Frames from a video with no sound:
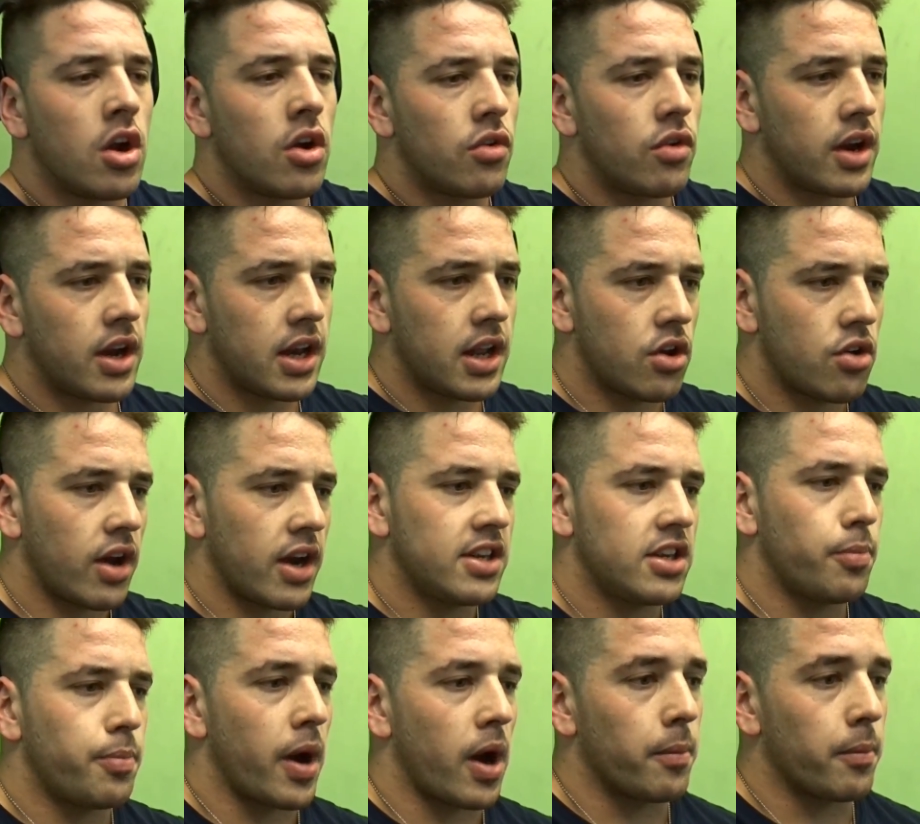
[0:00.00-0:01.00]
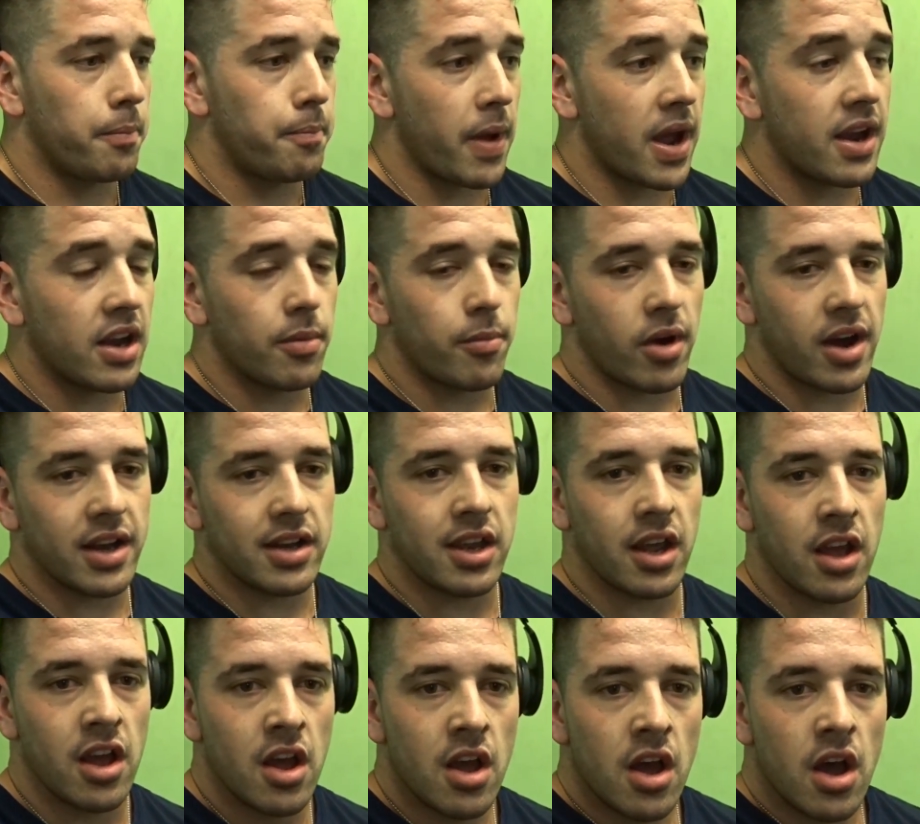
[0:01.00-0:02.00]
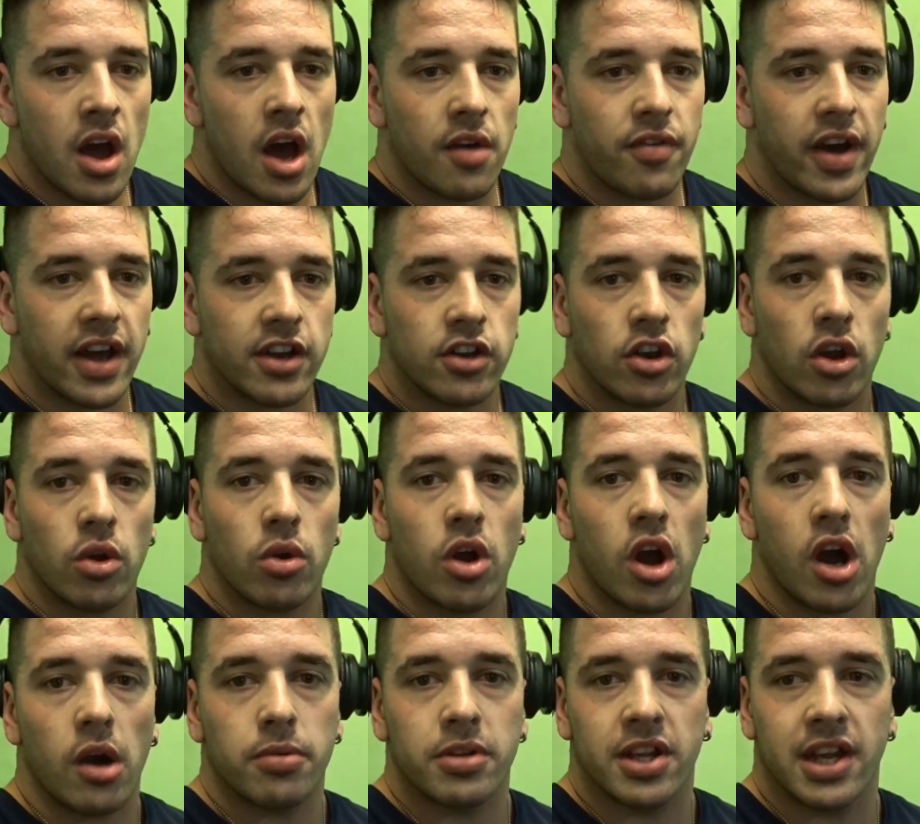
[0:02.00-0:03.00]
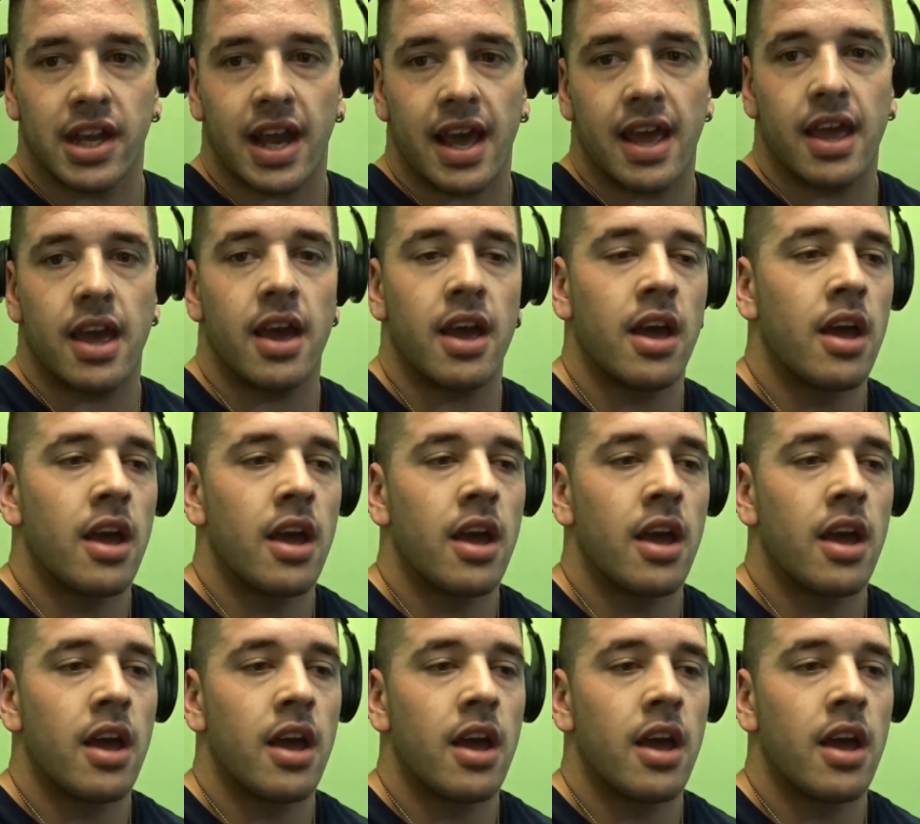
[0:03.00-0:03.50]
Really crazy pump. Bearing in mind, I've had no carbs today.